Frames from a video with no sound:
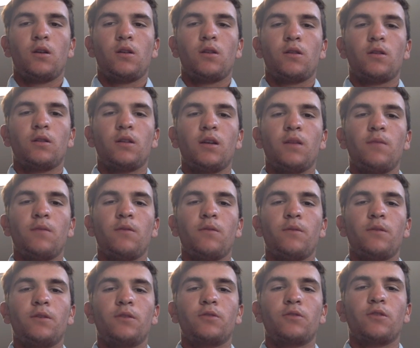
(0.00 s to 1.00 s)
The Labour
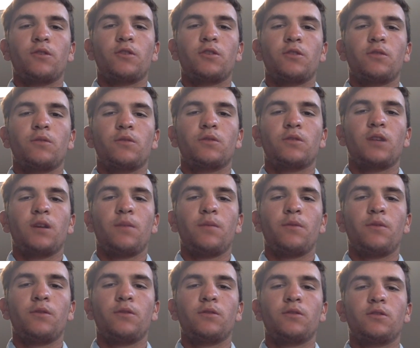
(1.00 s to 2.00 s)
administration was not
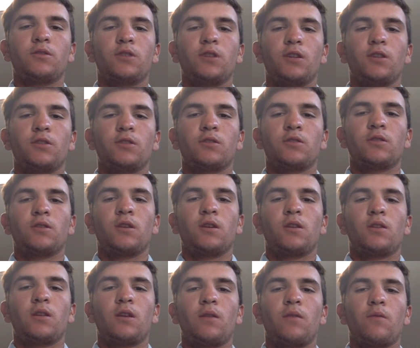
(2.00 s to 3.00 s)
producing changes
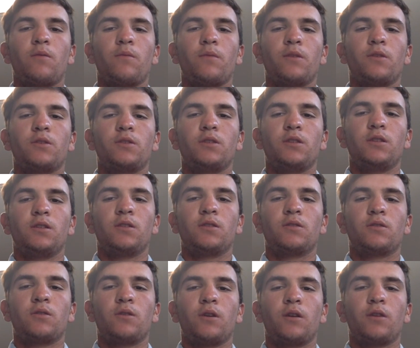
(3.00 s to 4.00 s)
that were much needed,
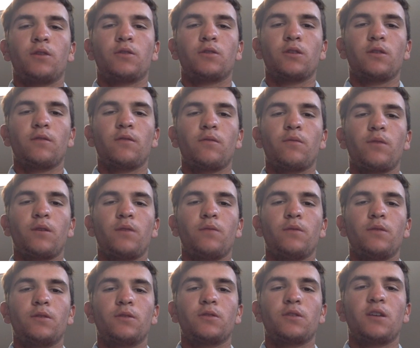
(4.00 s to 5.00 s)
so a conservative Prime
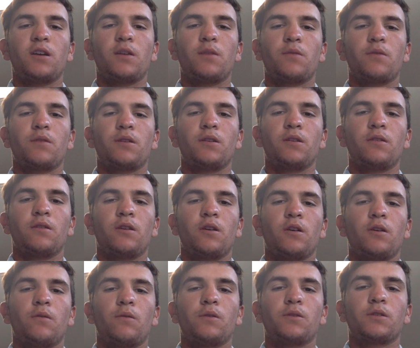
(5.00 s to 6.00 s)
Minister, Edward Heath,
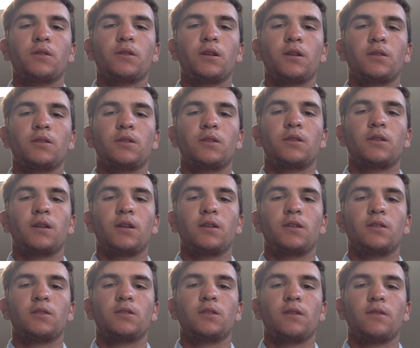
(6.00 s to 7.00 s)
was elected in
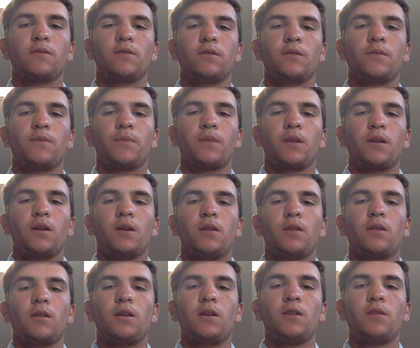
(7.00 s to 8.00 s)
1970.
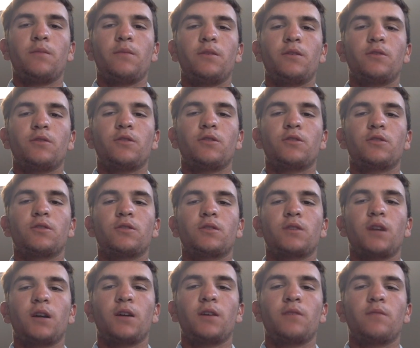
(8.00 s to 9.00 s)
The Heath administration
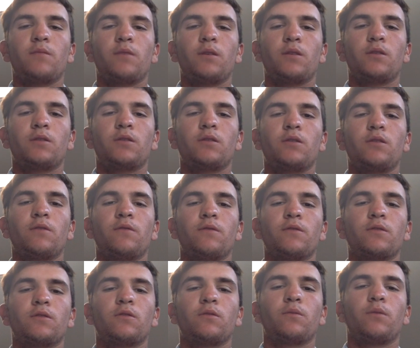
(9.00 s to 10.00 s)
tightened monetary and
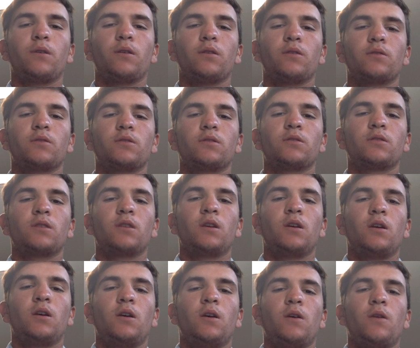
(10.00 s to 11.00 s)
fiscal policies
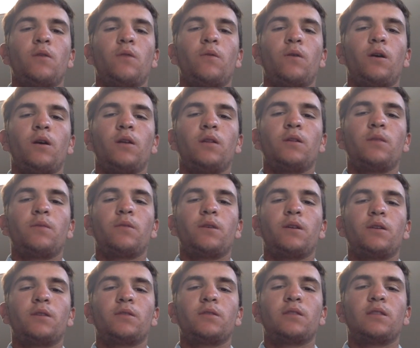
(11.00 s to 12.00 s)
while
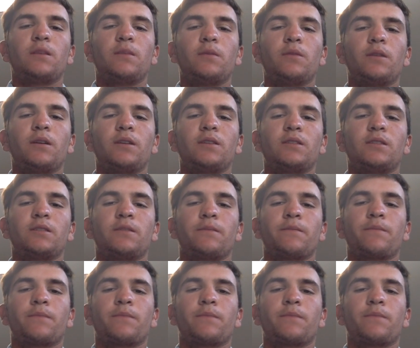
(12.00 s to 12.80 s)
liberalizing